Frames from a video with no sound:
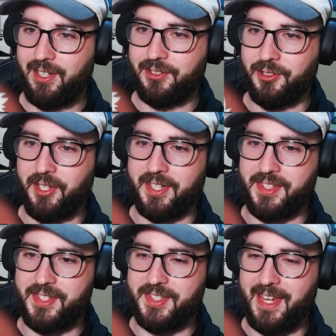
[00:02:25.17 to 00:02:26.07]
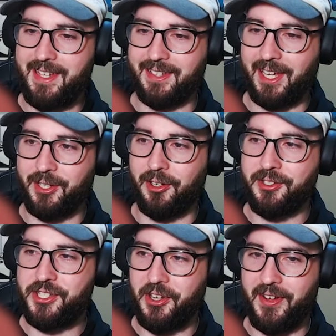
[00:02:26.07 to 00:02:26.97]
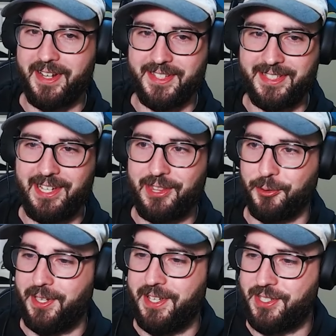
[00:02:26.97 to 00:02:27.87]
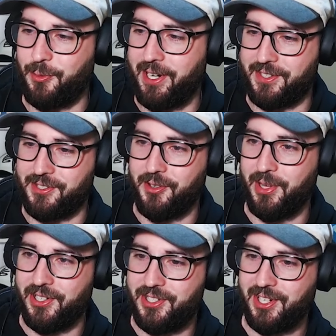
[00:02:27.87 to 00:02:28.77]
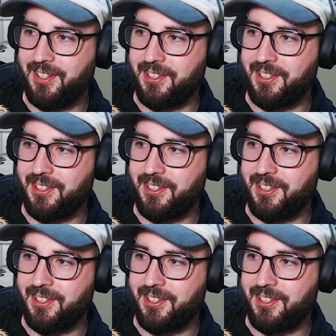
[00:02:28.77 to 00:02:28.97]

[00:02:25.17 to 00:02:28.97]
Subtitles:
Dude, you can see, like, Gon's shirt is see-through. He's sweating so much.